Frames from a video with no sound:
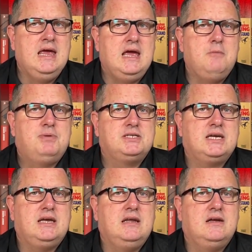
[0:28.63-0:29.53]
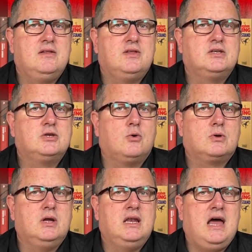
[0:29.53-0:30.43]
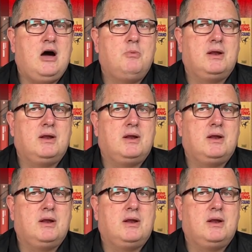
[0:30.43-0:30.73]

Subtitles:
in particular the total allowable